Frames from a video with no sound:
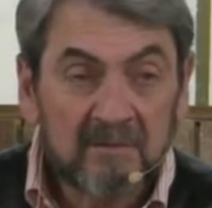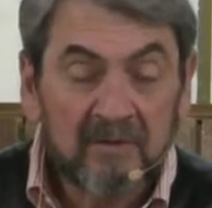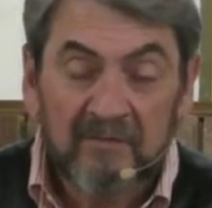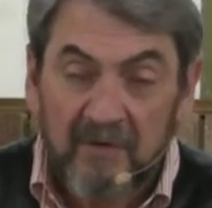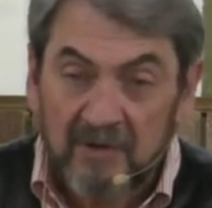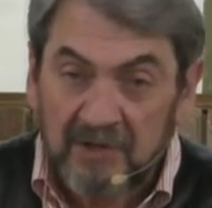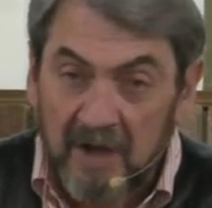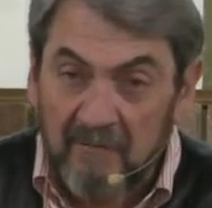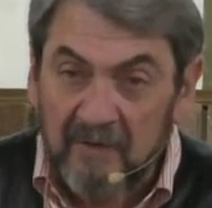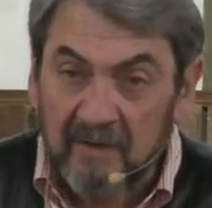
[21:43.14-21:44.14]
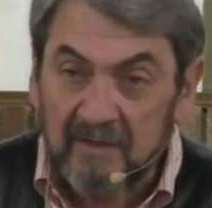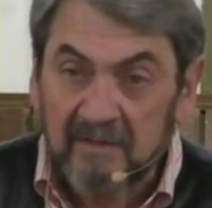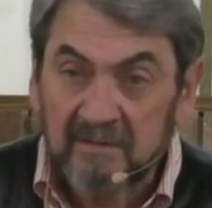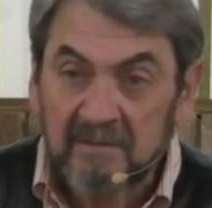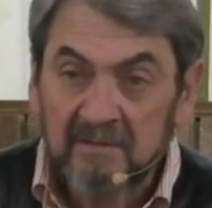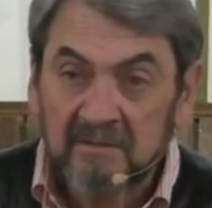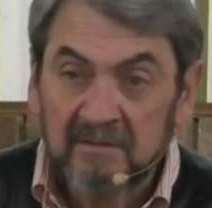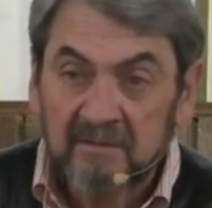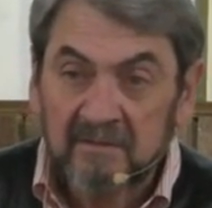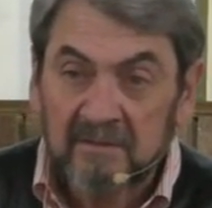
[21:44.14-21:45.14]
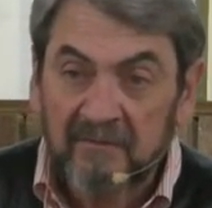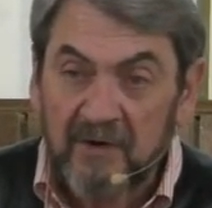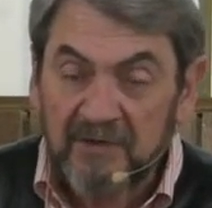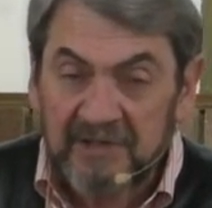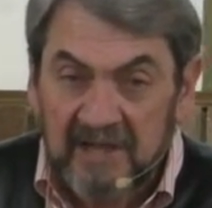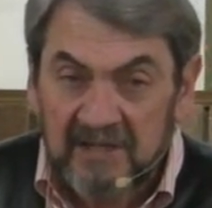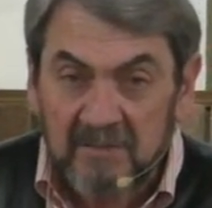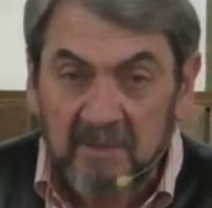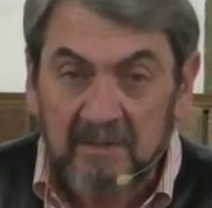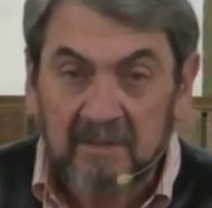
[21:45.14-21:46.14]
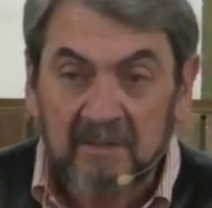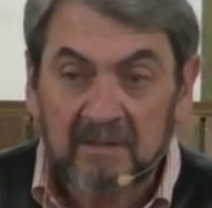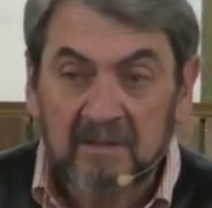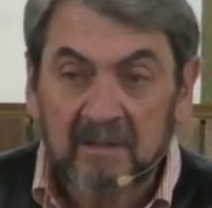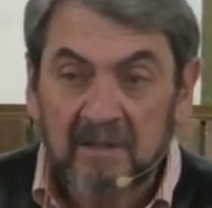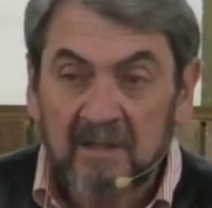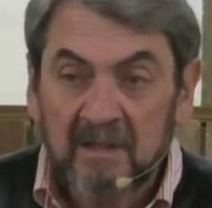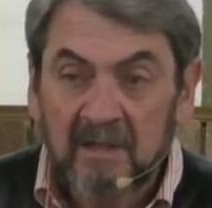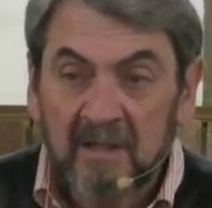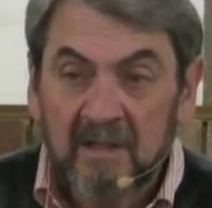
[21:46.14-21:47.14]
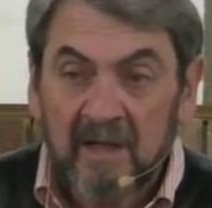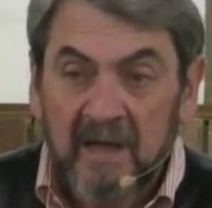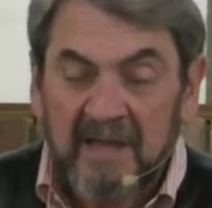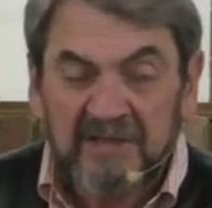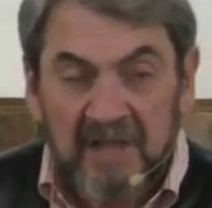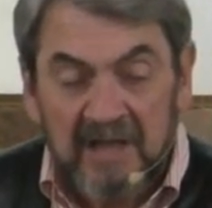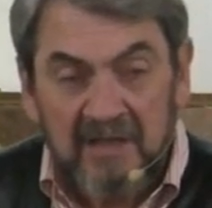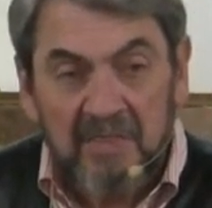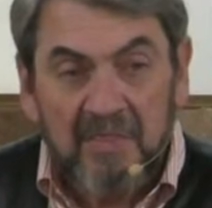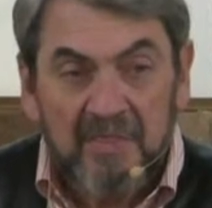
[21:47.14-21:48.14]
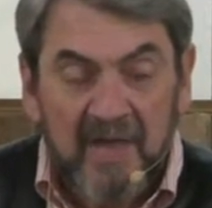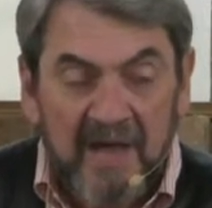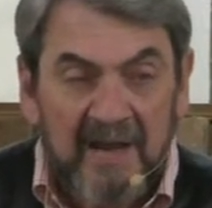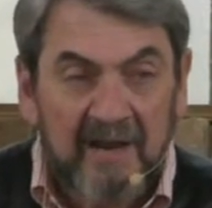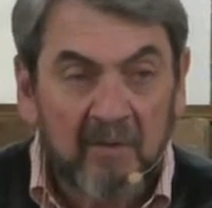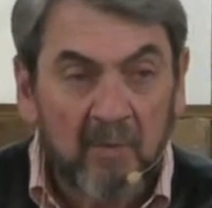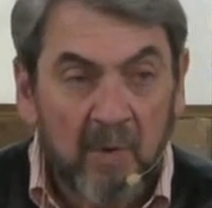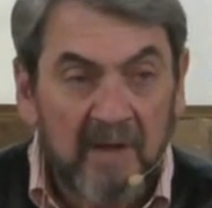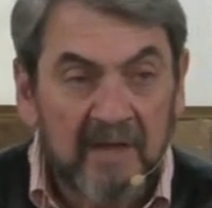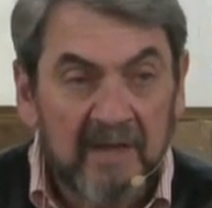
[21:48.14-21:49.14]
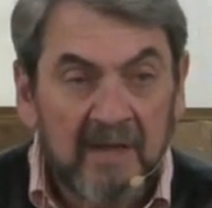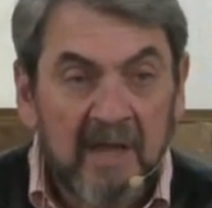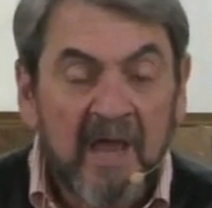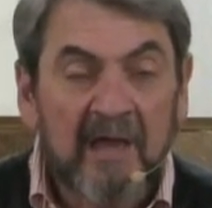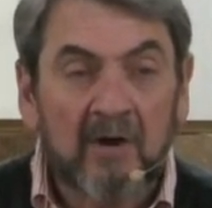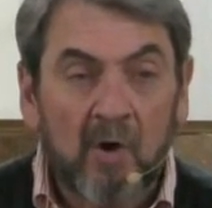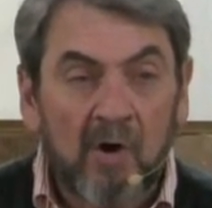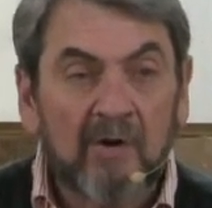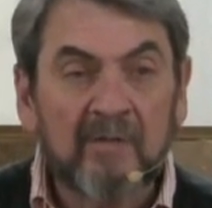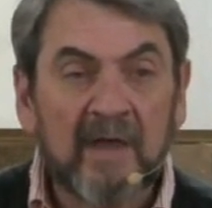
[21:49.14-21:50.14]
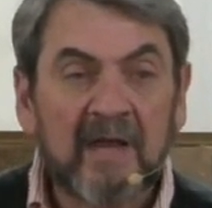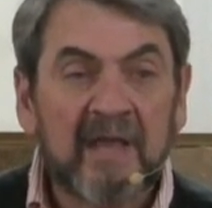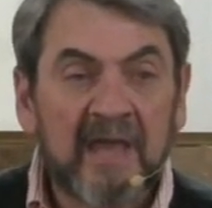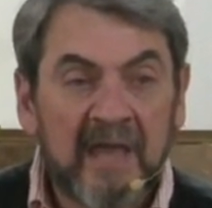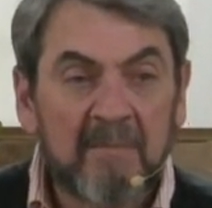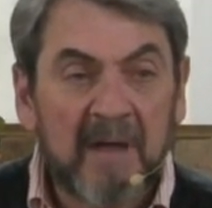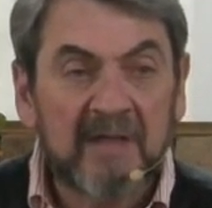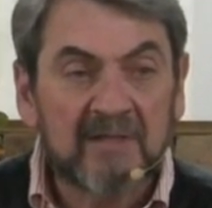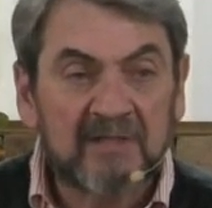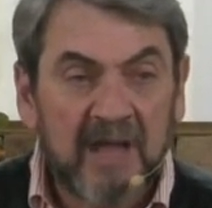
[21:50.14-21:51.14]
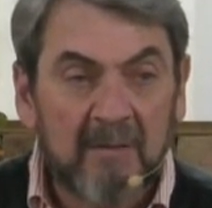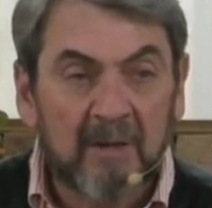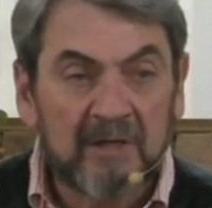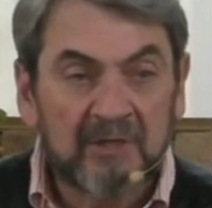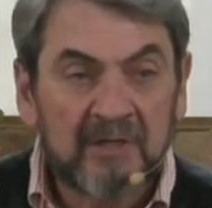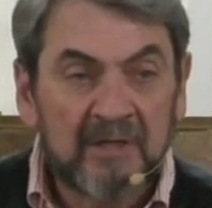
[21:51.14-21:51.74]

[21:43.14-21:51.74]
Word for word: the first covenant, the first testament. He's taken that out of the way in order that he may establish